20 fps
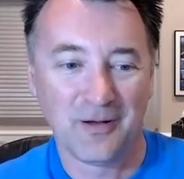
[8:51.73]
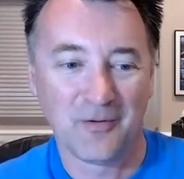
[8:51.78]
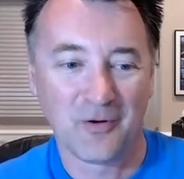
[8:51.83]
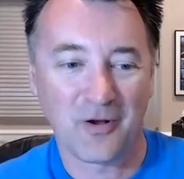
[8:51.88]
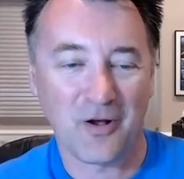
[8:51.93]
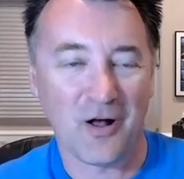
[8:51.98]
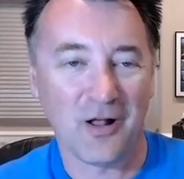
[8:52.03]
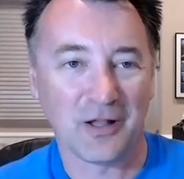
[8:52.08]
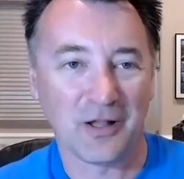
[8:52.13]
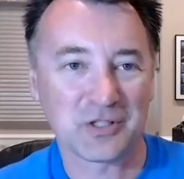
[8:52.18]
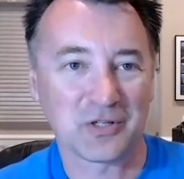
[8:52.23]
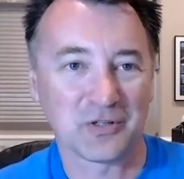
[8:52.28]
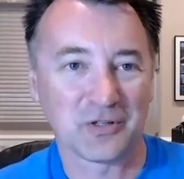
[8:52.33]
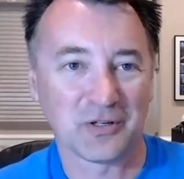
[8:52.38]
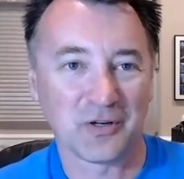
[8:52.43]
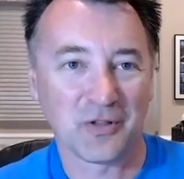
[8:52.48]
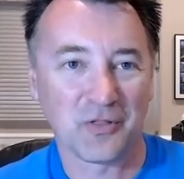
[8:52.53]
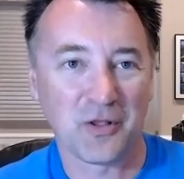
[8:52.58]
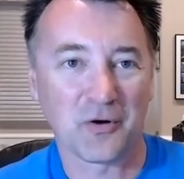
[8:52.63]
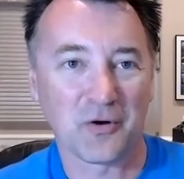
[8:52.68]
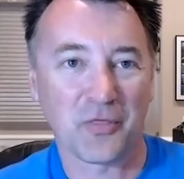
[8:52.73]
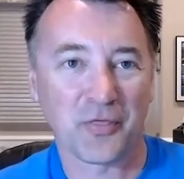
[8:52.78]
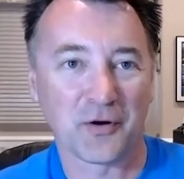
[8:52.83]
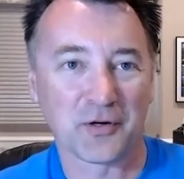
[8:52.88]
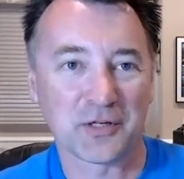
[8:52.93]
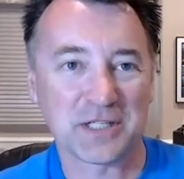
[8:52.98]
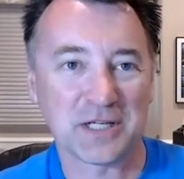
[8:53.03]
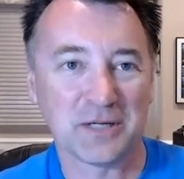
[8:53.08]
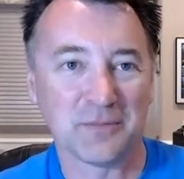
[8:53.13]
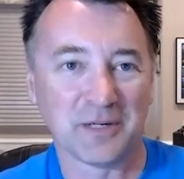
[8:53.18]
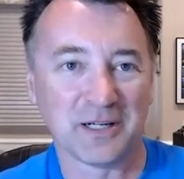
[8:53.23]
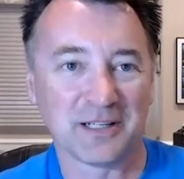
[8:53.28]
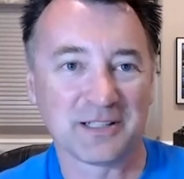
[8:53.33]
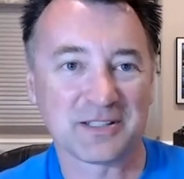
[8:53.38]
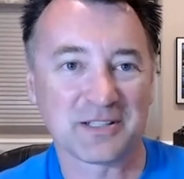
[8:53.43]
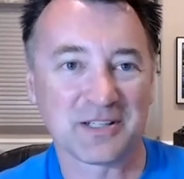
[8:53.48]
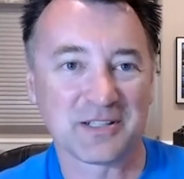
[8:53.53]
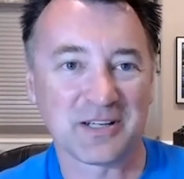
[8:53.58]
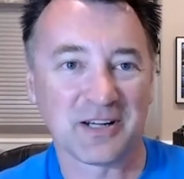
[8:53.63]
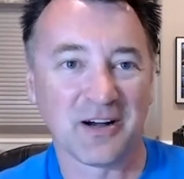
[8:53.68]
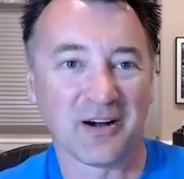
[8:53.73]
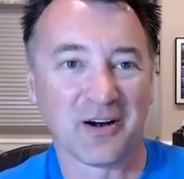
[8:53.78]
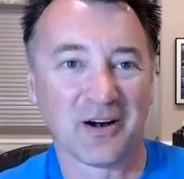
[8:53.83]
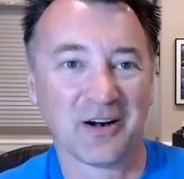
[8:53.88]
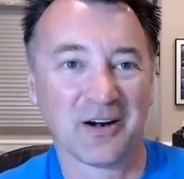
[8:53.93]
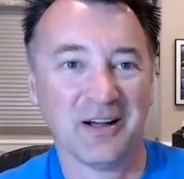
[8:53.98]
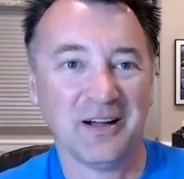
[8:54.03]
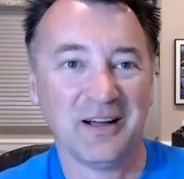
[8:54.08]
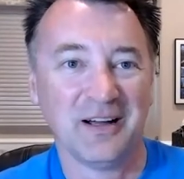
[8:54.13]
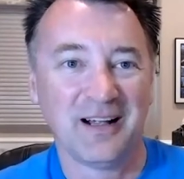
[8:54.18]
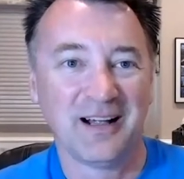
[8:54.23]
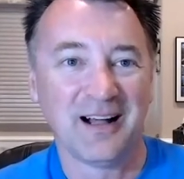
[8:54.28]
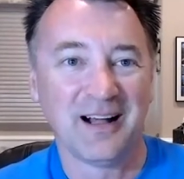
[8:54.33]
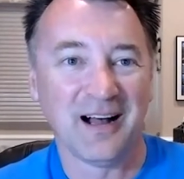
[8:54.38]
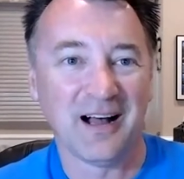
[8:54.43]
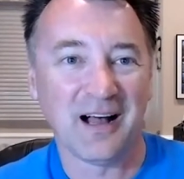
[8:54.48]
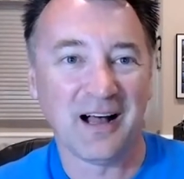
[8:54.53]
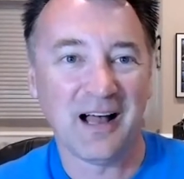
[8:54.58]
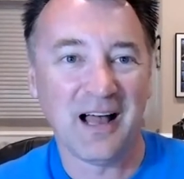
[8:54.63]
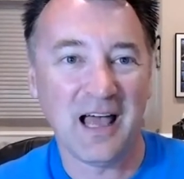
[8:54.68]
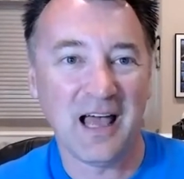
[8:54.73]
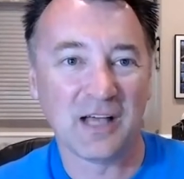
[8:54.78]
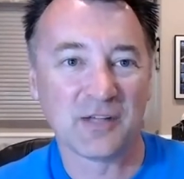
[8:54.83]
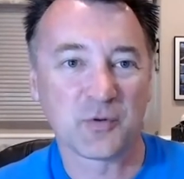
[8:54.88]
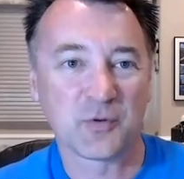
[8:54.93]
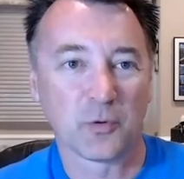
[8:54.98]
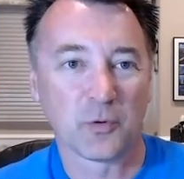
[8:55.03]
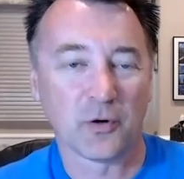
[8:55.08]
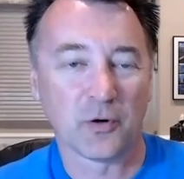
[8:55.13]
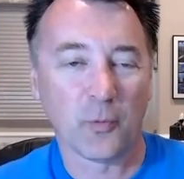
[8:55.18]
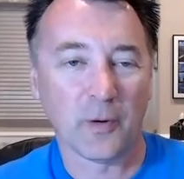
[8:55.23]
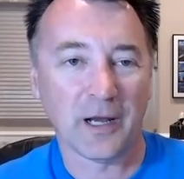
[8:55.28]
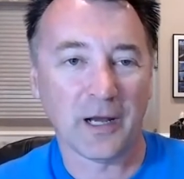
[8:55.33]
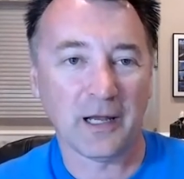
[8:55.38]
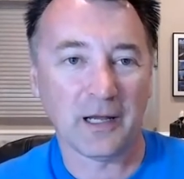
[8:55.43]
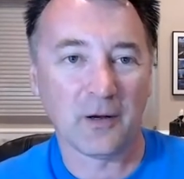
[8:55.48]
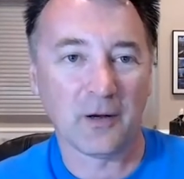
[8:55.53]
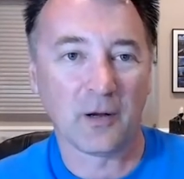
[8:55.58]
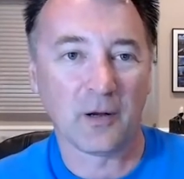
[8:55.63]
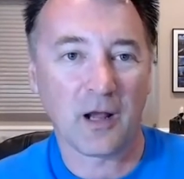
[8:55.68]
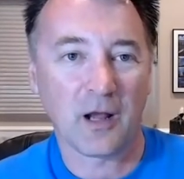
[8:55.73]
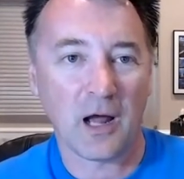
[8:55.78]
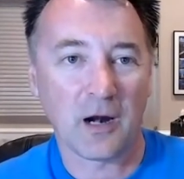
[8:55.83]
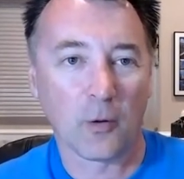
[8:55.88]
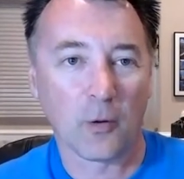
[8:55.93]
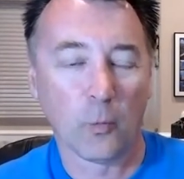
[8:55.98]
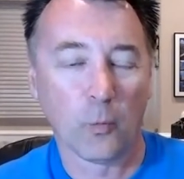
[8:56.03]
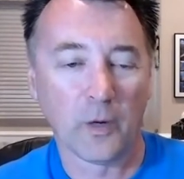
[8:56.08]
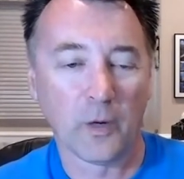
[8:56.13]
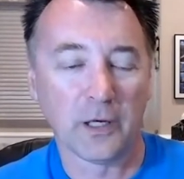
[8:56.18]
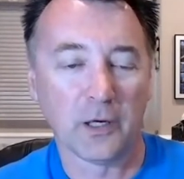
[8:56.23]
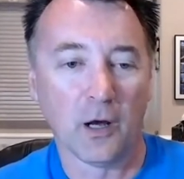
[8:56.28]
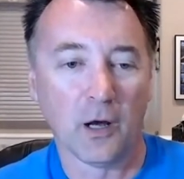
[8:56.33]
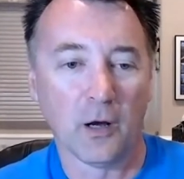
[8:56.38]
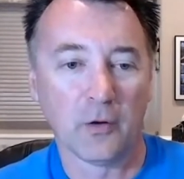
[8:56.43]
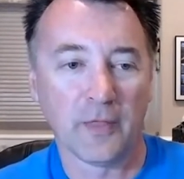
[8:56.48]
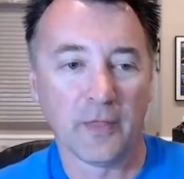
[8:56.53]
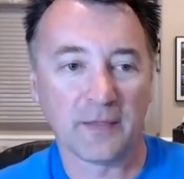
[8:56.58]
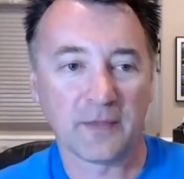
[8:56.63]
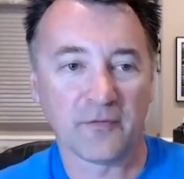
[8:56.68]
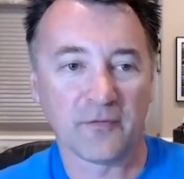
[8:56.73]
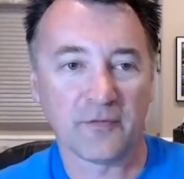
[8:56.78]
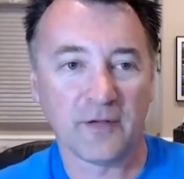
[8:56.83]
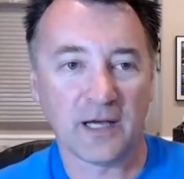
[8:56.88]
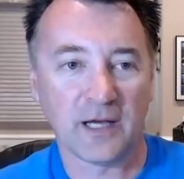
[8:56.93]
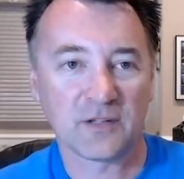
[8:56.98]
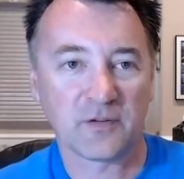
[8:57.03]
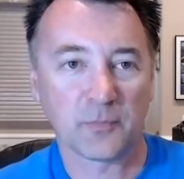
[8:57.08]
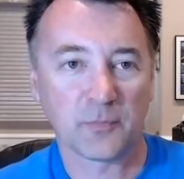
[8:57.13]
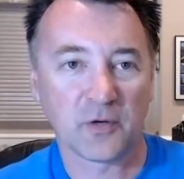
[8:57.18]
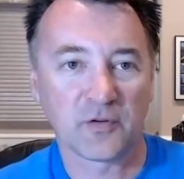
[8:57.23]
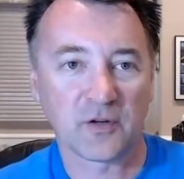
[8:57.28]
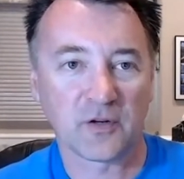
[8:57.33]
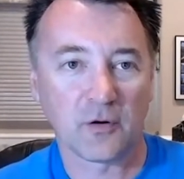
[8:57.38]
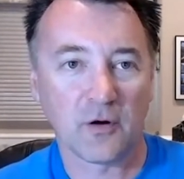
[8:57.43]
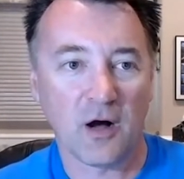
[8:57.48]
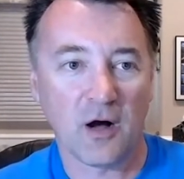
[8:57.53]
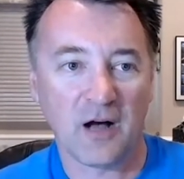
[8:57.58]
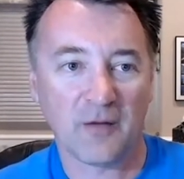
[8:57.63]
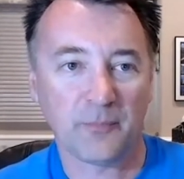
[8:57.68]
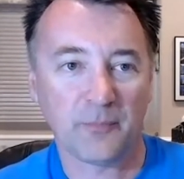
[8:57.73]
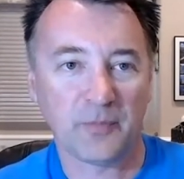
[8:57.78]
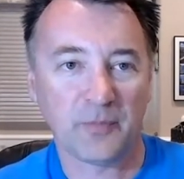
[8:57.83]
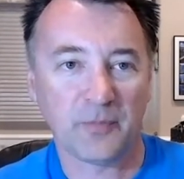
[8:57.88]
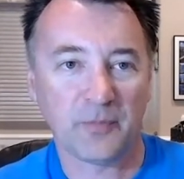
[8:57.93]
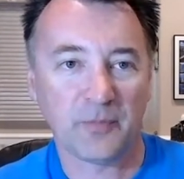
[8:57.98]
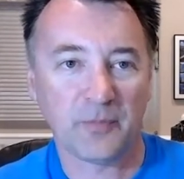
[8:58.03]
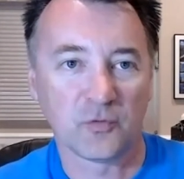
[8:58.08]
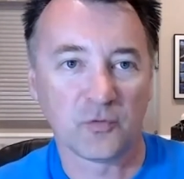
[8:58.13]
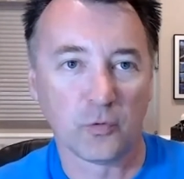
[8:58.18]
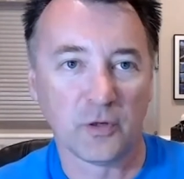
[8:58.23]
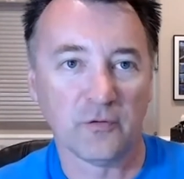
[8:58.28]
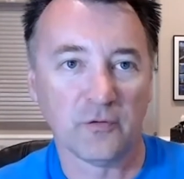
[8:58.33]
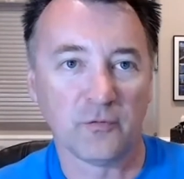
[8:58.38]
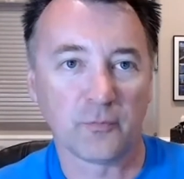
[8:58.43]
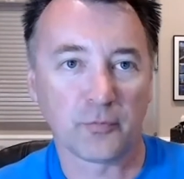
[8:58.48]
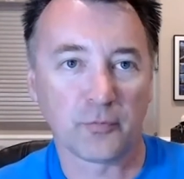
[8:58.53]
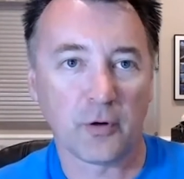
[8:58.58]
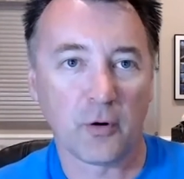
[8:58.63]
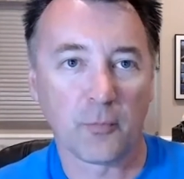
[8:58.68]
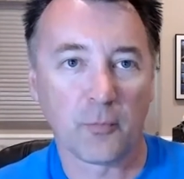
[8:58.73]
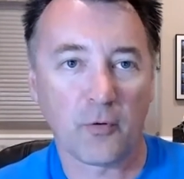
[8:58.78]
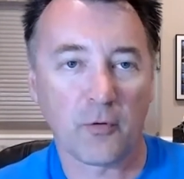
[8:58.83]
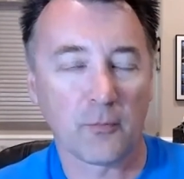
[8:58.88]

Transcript: call it your, your 13 minutes of terror uh, as we're waiting kind of we know that the flight's supposed to go off because we've pro,